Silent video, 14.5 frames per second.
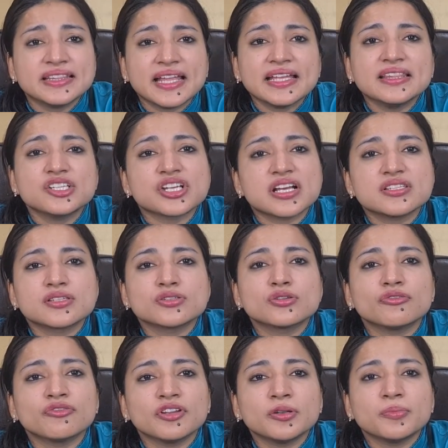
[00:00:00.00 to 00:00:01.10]
then the chances
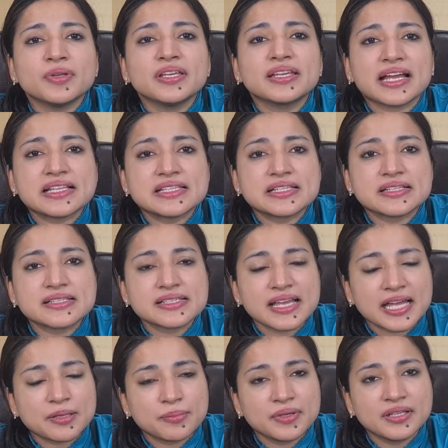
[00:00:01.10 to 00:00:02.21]
of it being cancerous
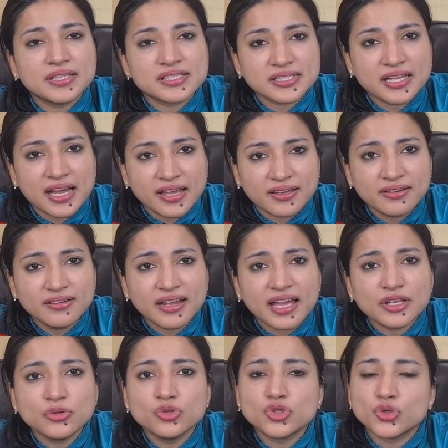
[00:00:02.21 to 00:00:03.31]
can be a little higher
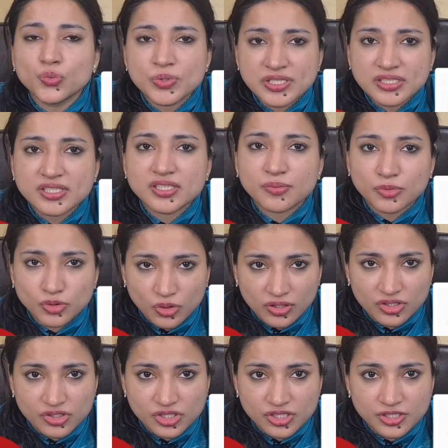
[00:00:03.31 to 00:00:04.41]
and you should visit a
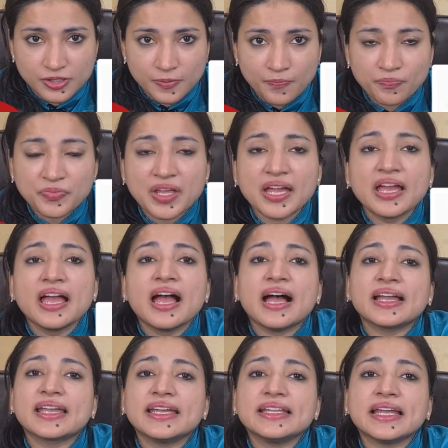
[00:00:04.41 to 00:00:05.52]
dermatologist.
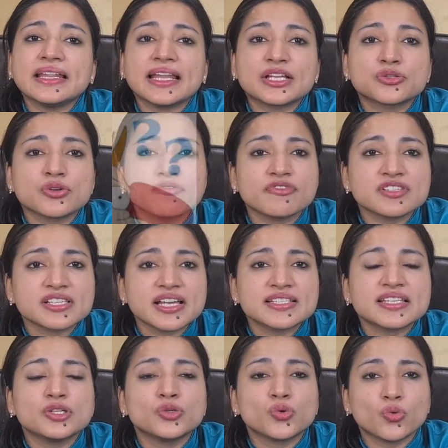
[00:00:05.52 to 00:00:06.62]
Again, I'd like to
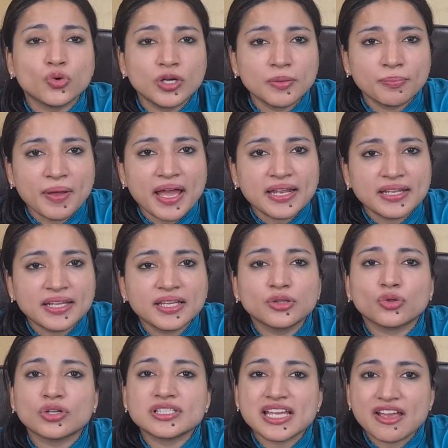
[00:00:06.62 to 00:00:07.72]
emphasize that don't
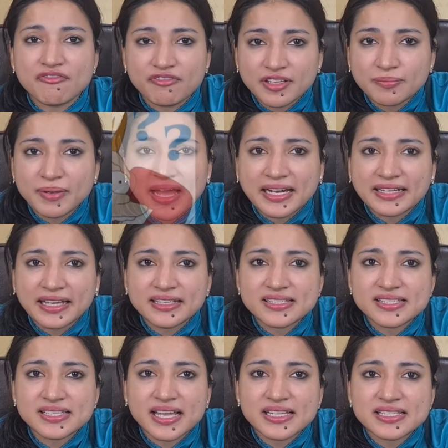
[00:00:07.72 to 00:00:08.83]
panic, not every black line
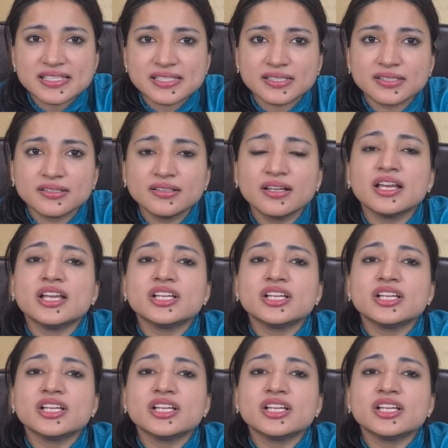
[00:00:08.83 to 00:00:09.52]
is cancer.